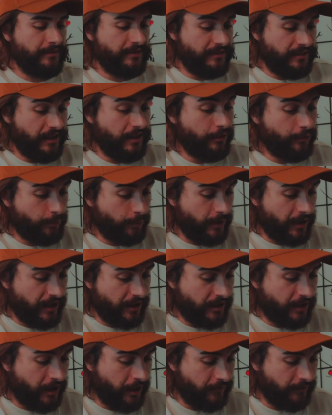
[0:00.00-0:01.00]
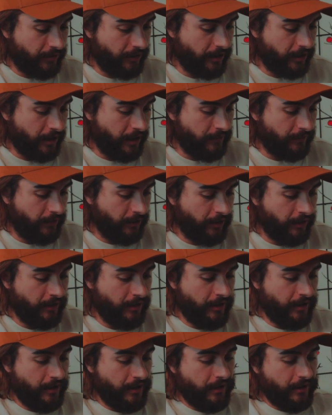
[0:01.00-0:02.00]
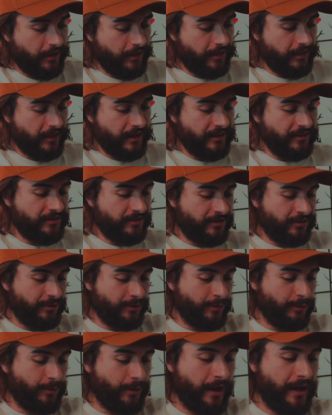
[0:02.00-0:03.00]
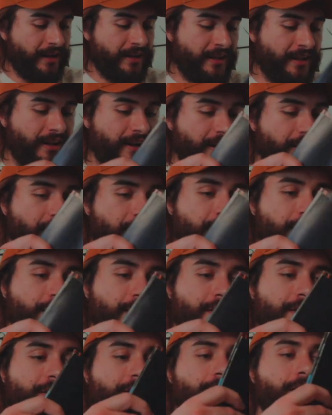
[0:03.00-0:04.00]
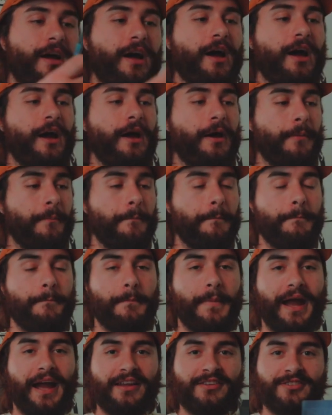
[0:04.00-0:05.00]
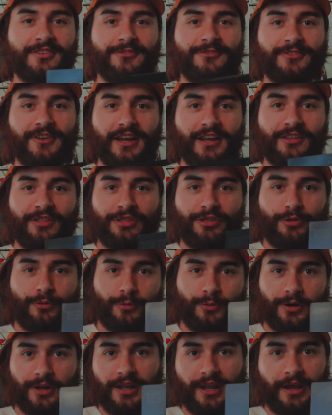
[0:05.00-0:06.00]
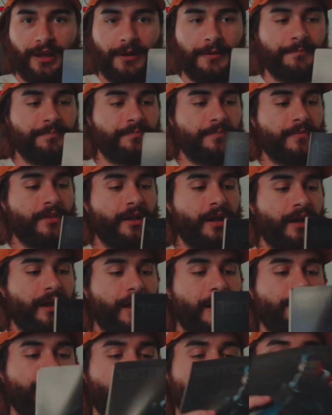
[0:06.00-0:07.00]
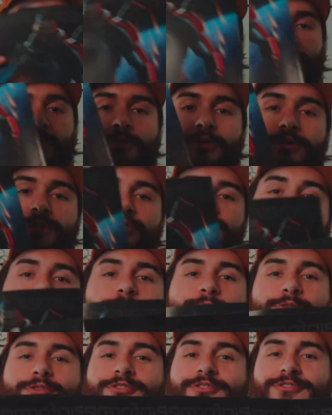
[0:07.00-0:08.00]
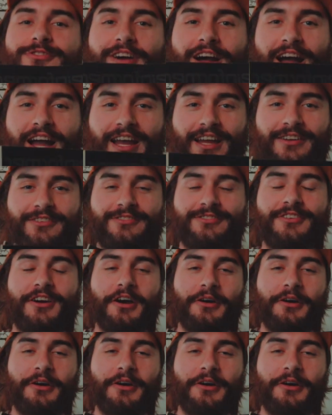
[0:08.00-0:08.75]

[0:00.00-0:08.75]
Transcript: did read cover to cover, these two right here, Mass Effect 3 and Elder Scrolls 5